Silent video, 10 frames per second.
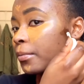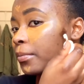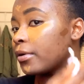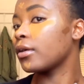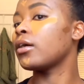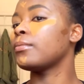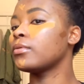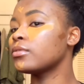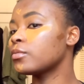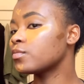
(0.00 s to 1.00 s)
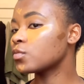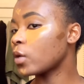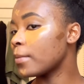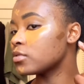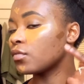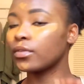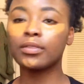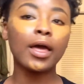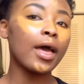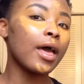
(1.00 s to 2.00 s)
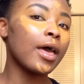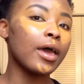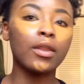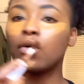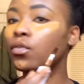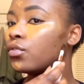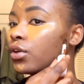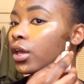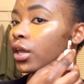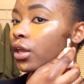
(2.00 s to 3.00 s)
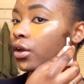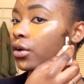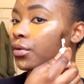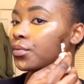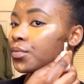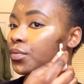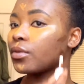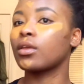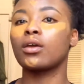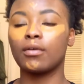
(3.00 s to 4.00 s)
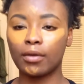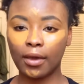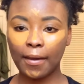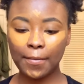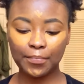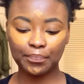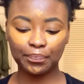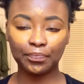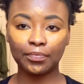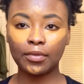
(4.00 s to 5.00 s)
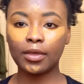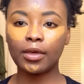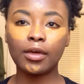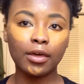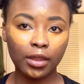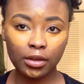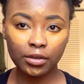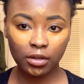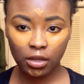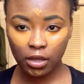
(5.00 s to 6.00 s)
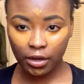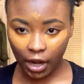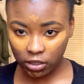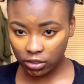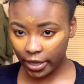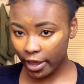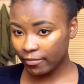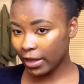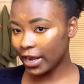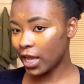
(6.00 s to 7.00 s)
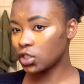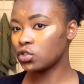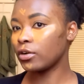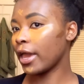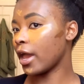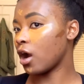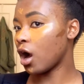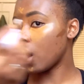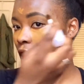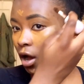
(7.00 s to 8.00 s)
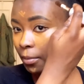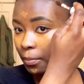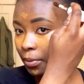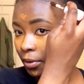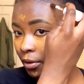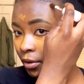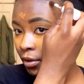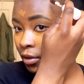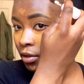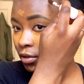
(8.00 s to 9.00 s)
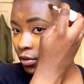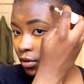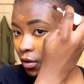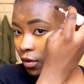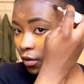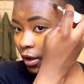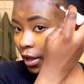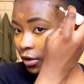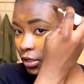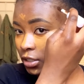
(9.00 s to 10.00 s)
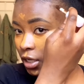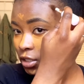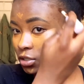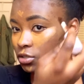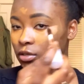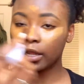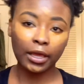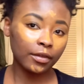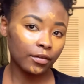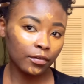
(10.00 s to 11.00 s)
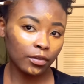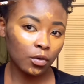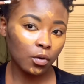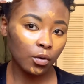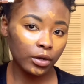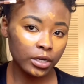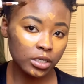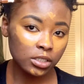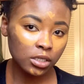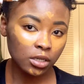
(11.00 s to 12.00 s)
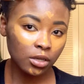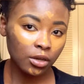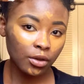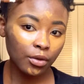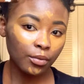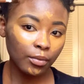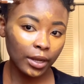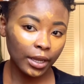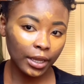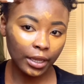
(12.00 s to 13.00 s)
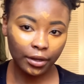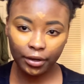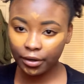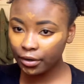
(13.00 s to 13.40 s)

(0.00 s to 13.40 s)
Put a couple of wipes over there and over here. Okay, and now today I have my natural hair up, so I only tend to do like the corners right here.